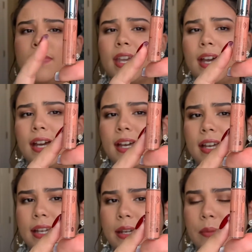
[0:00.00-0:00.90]

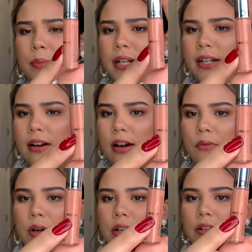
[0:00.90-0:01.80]
I put it in hot
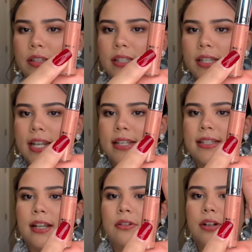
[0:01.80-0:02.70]
water to get it
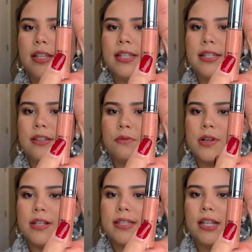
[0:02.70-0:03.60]
settled, and this is where
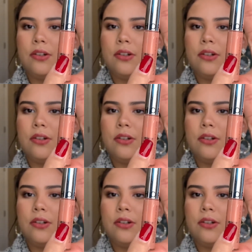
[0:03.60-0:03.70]
it settled